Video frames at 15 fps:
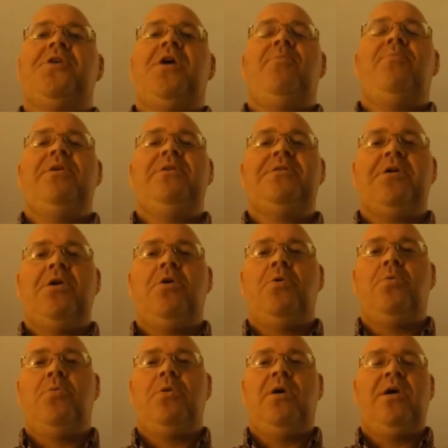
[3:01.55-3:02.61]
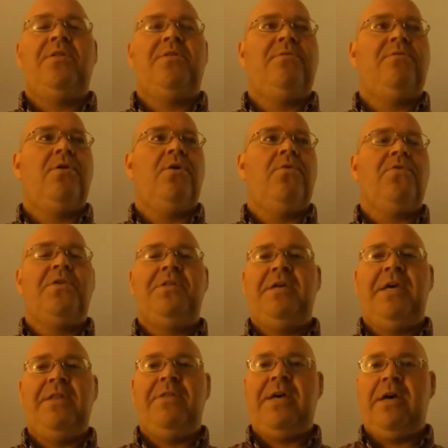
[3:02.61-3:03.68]
companies that own over
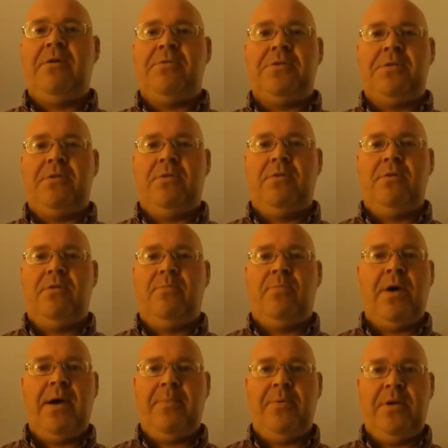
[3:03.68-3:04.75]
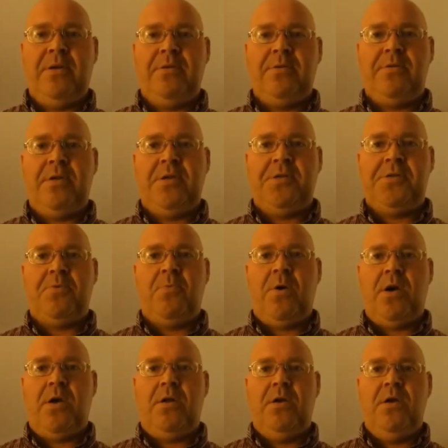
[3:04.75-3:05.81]
ten thousand properties
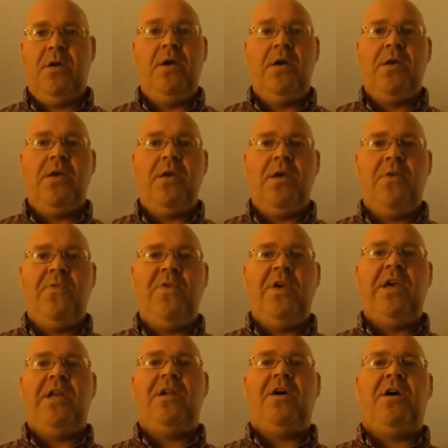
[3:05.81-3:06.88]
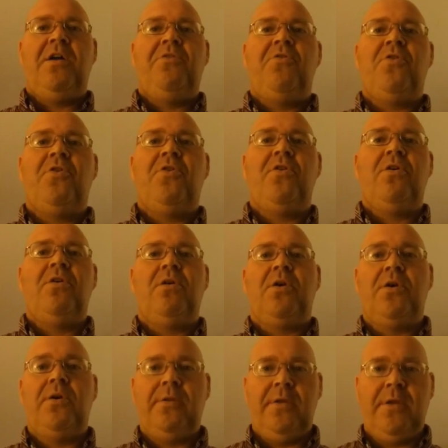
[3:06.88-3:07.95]
nationwide. If you get on their
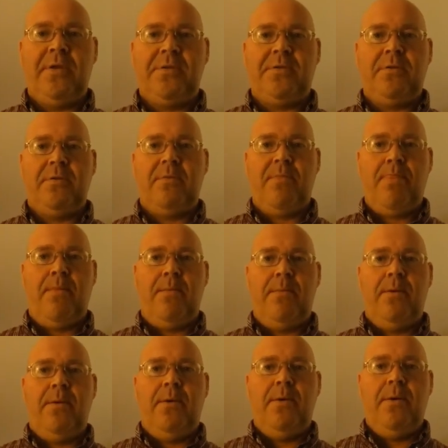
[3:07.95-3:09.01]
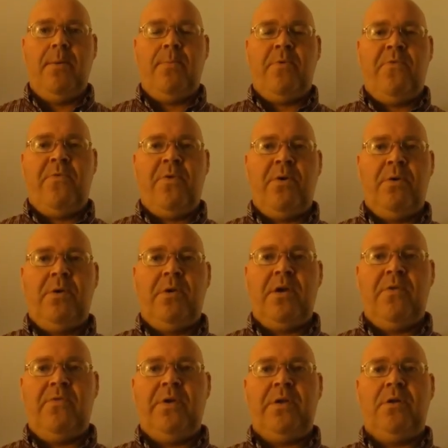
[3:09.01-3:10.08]
good list, preferred
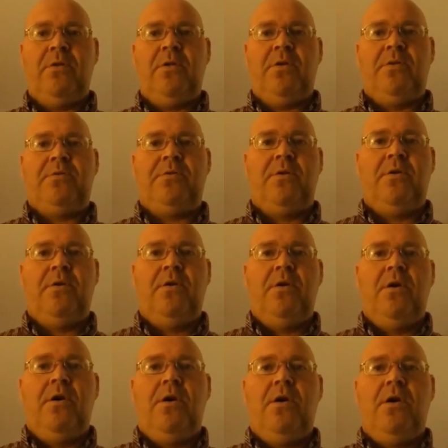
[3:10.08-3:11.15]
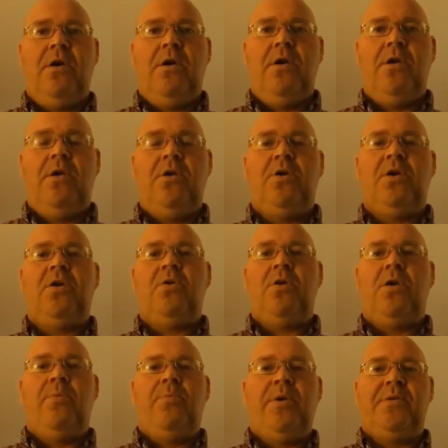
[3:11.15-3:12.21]
uh, vendor list, you can grow
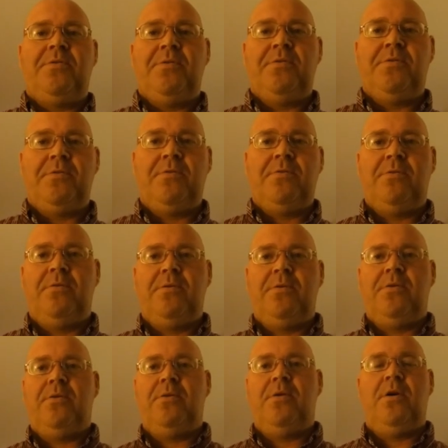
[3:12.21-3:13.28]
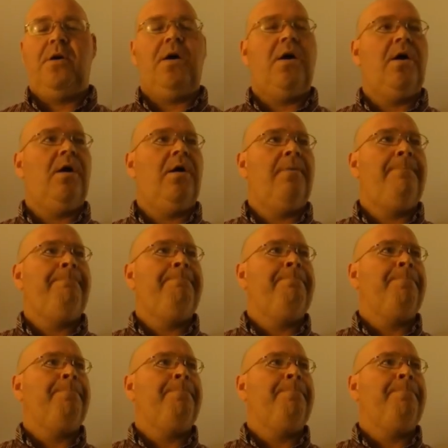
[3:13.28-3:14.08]
your business. Um,